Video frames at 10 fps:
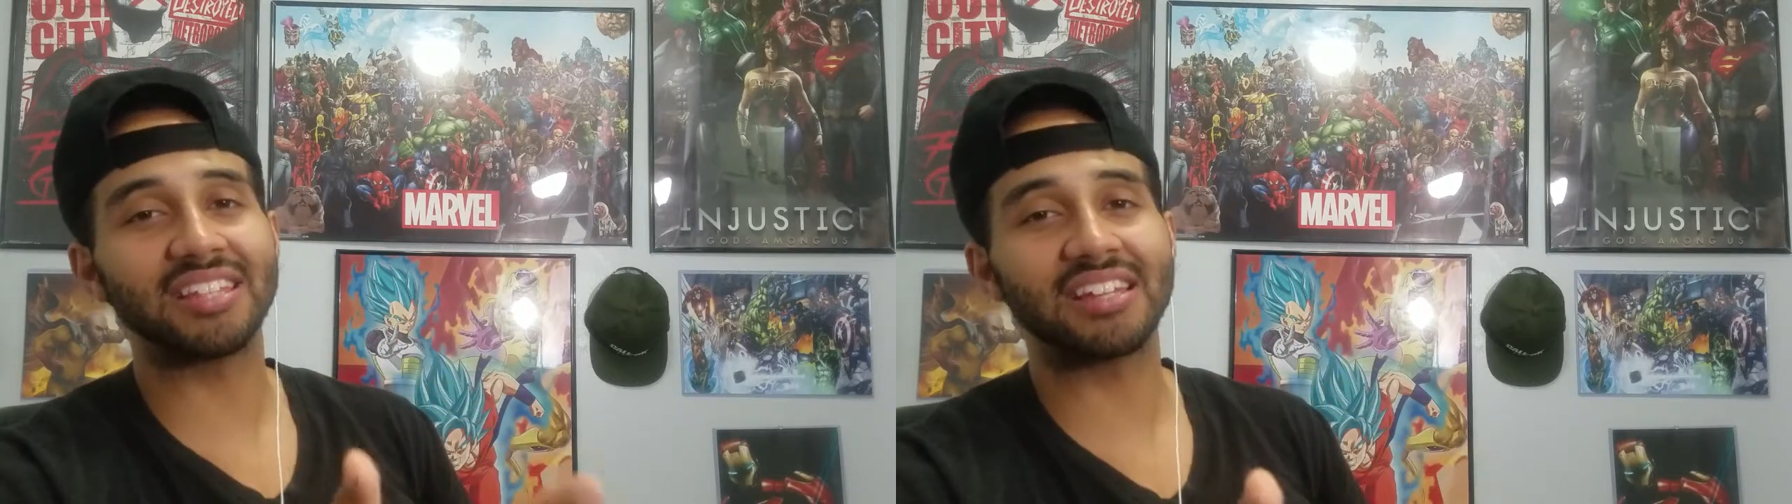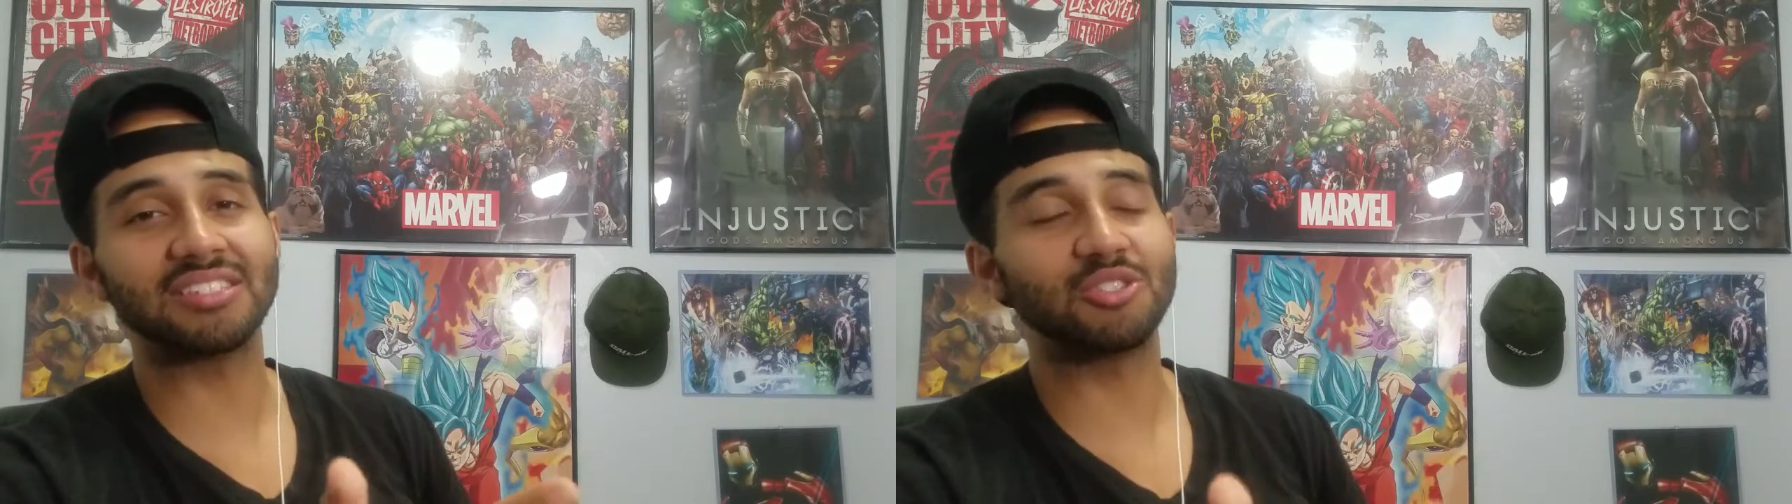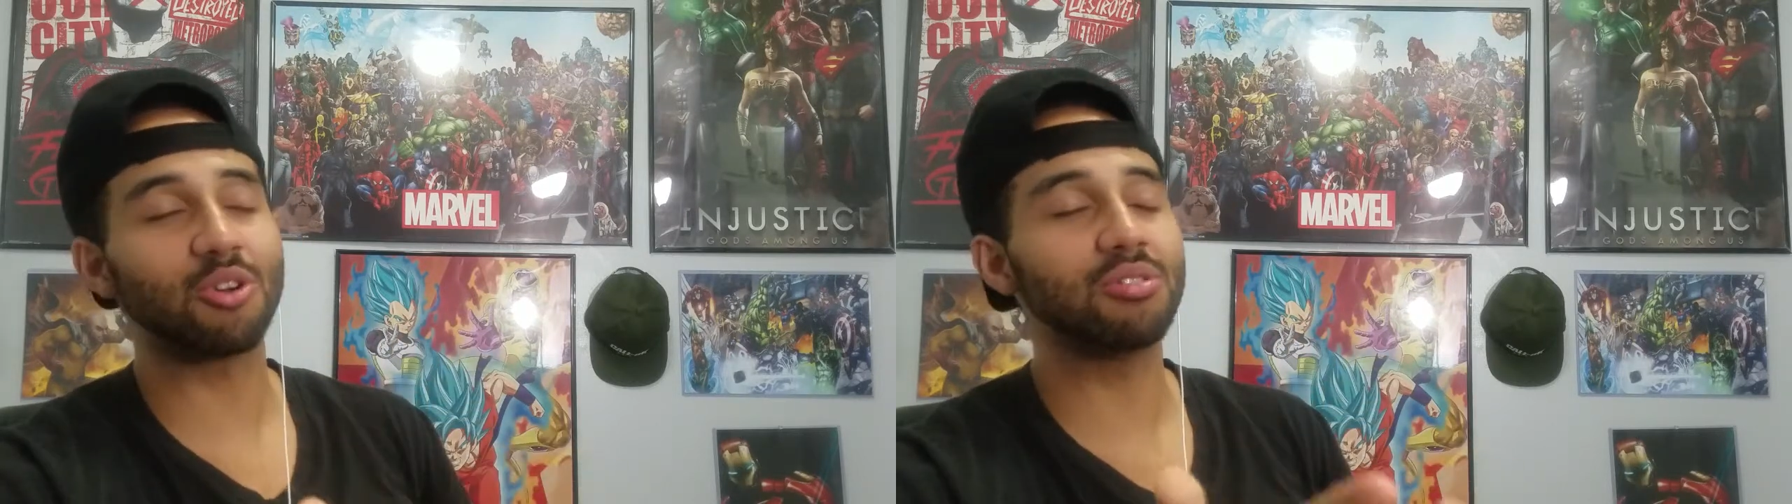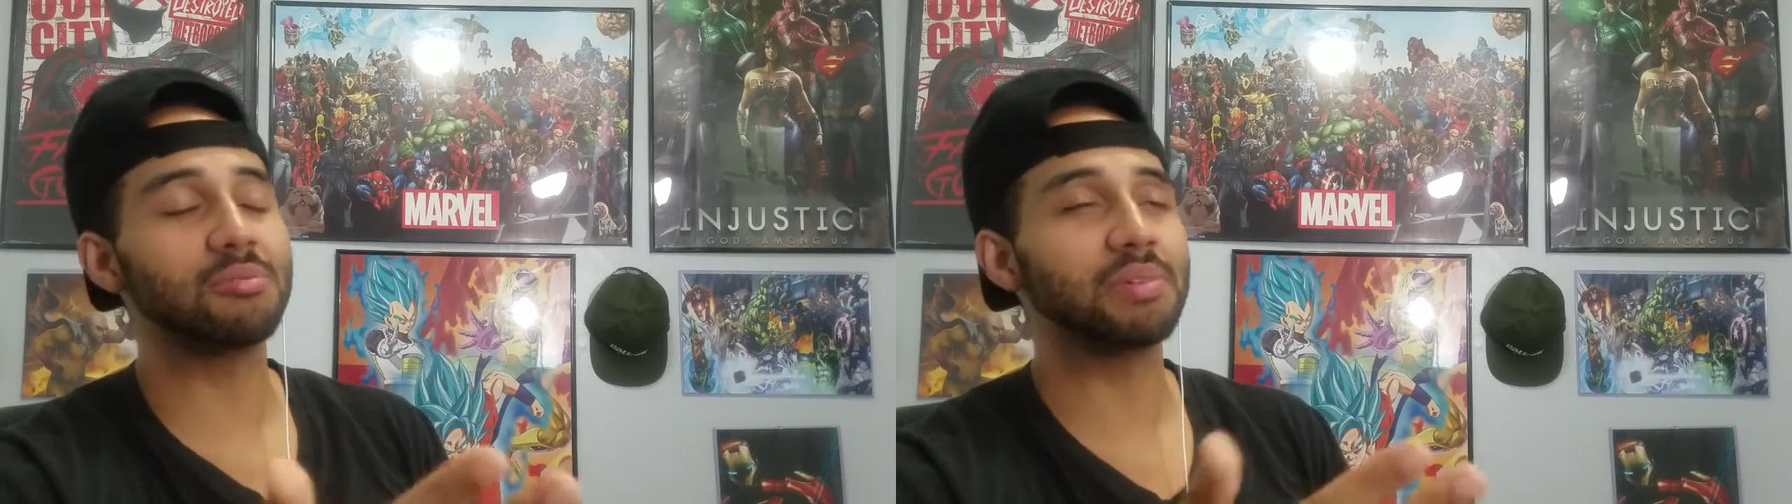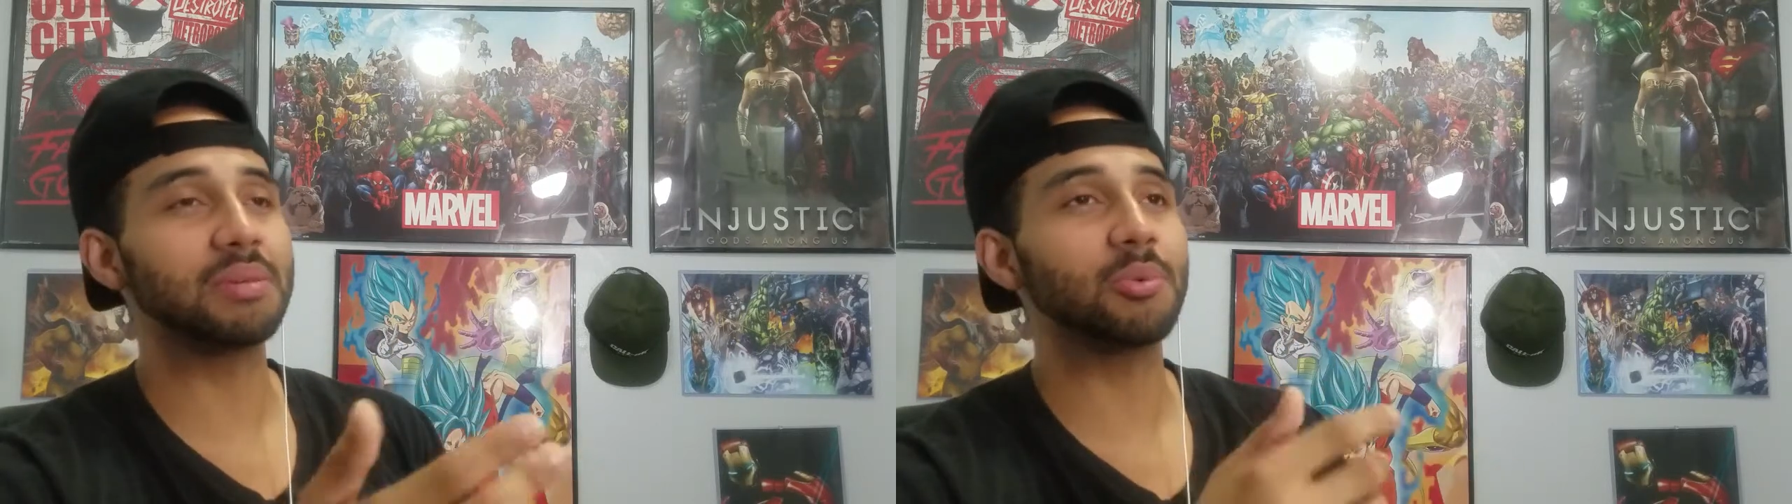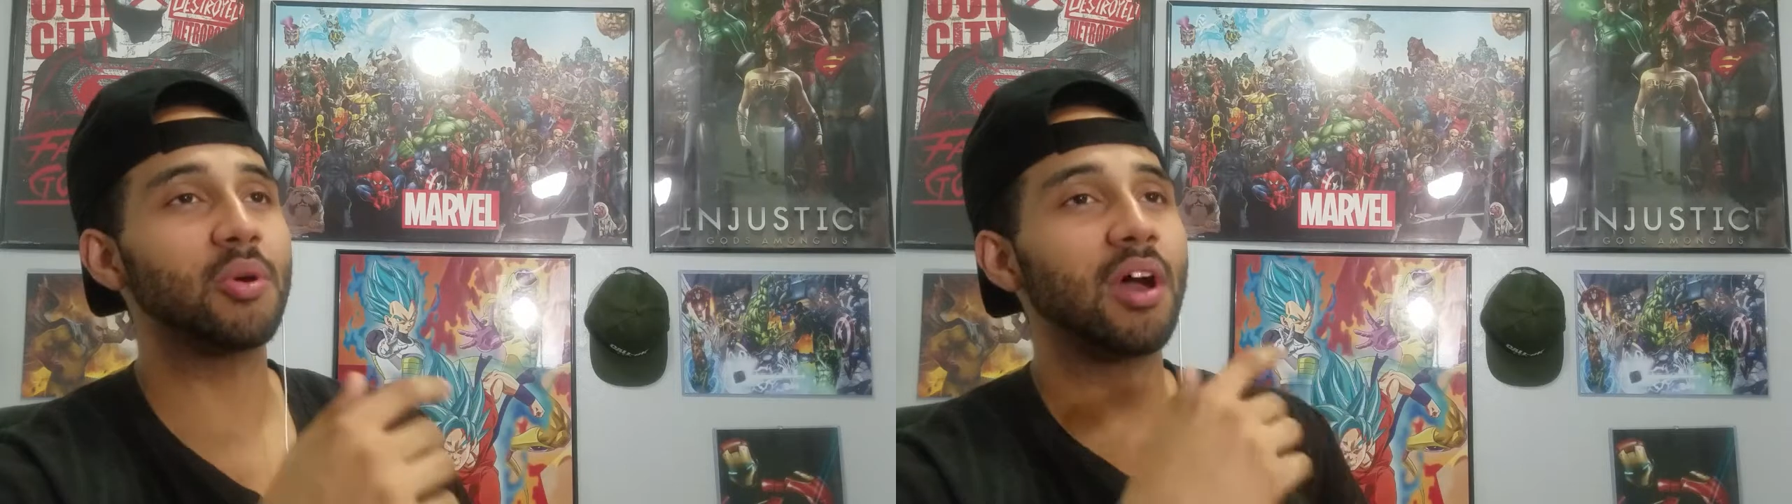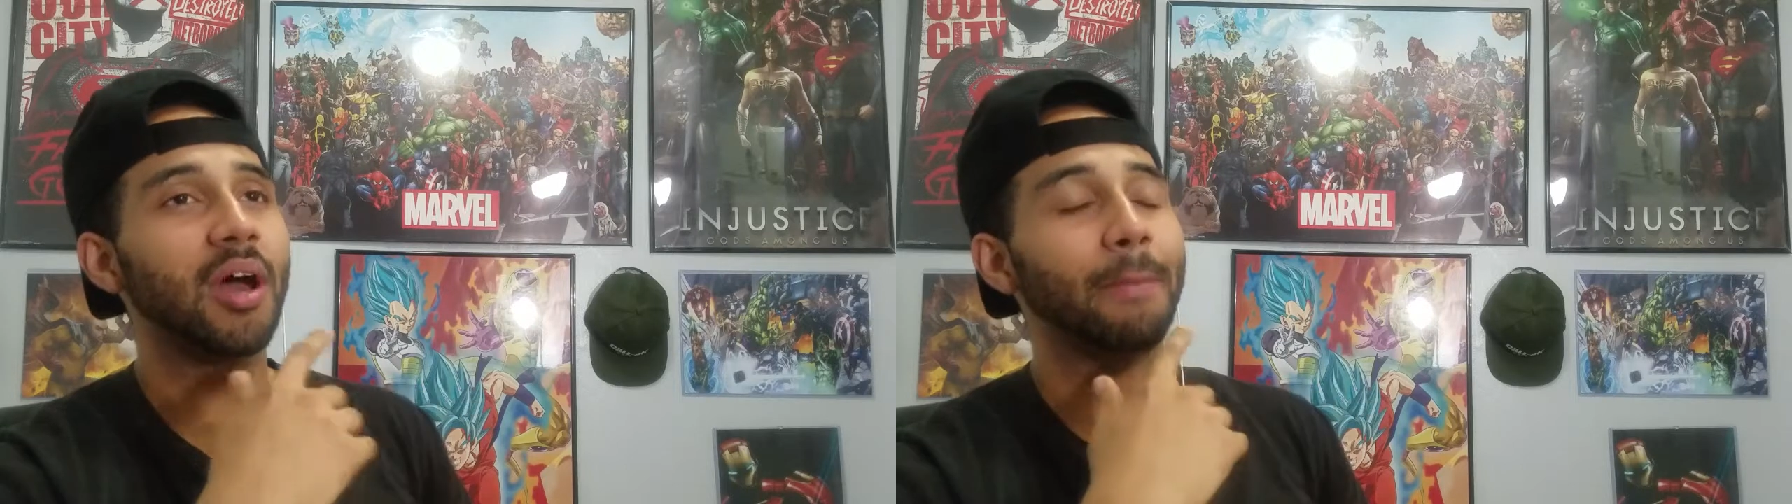nasty trolling people.